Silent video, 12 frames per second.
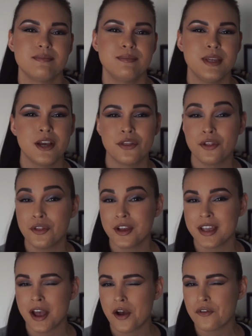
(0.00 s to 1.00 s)
be on the
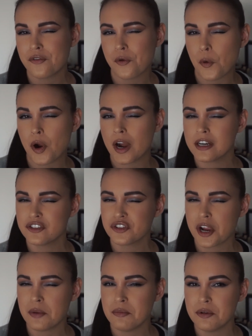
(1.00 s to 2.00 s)
lookout for
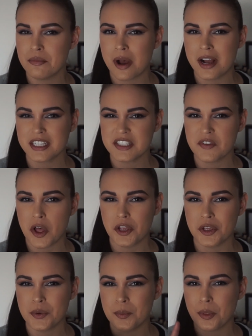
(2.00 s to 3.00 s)
Trendmood Box
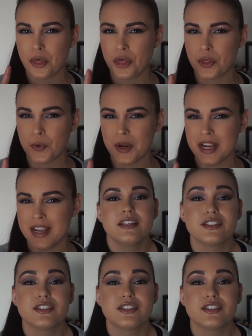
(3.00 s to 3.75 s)
Volume 3.